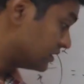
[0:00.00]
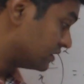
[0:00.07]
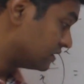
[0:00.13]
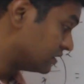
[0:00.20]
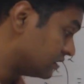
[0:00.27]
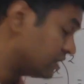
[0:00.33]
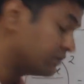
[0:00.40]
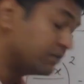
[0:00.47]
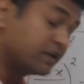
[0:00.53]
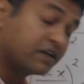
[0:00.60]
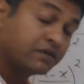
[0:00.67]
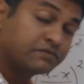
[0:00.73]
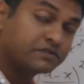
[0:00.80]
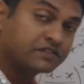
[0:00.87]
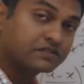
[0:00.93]
it
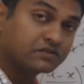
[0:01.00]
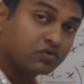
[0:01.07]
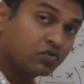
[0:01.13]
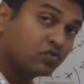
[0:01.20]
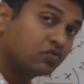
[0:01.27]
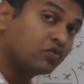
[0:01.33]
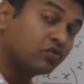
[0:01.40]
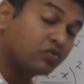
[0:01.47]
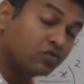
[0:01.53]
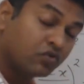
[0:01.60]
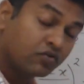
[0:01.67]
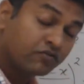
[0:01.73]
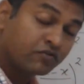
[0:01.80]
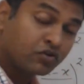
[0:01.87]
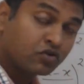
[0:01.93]
becomes
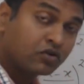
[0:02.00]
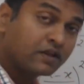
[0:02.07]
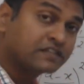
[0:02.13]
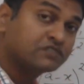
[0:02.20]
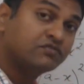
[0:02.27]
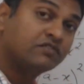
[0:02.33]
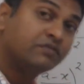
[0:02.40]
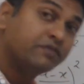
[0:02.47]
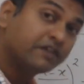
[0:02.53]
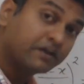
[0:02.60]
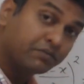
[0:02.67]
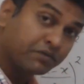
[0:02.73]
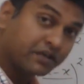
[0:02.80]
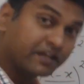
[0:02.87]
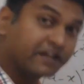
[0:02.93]
overall x will become
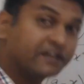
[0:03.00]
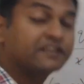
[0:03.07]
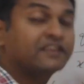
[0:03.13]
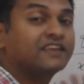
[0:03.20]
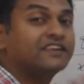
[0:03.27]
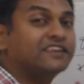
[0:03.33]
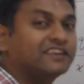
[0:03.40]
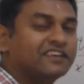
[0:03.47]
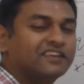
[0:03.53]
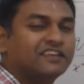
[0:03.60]
greater than a.